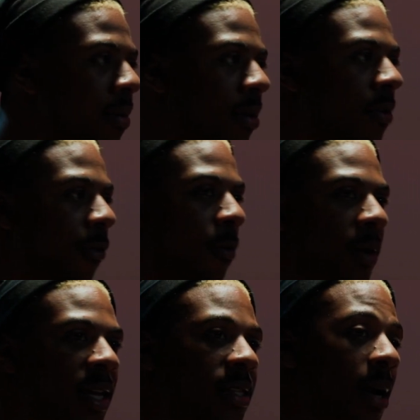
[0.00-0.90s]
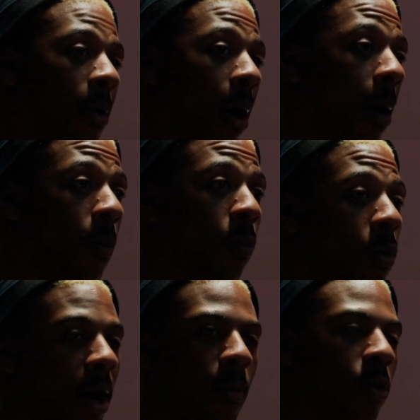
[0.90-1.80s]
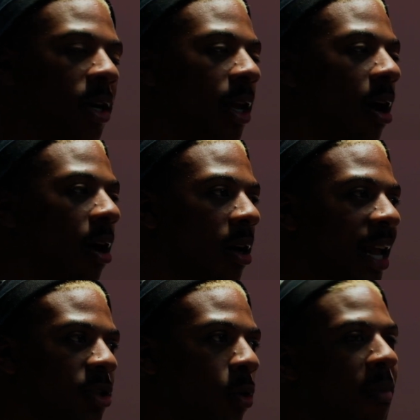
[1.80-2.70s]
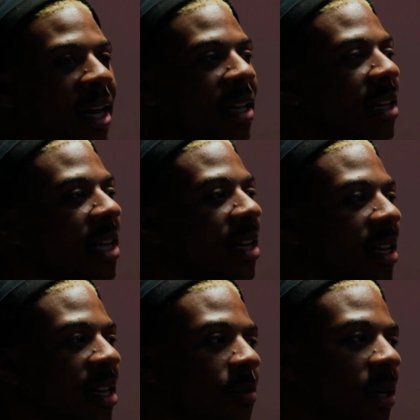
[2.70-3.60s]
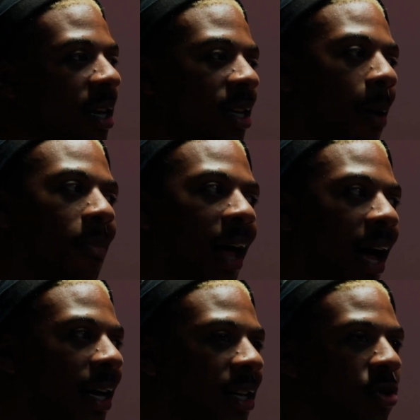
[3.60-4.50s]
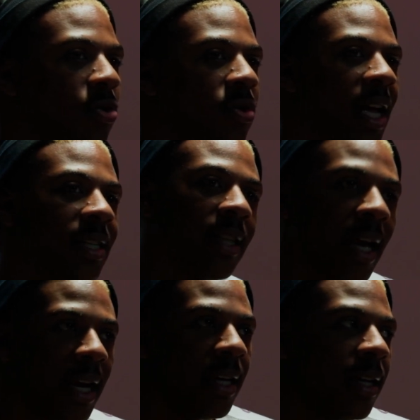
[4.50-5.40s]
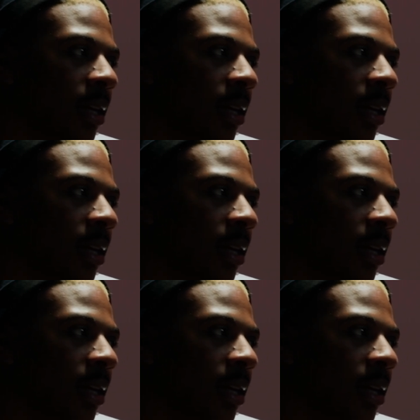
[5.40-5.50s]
you feel me? Because I'm one of y'all. That's what made it lit, is because I'm not a dude that's like,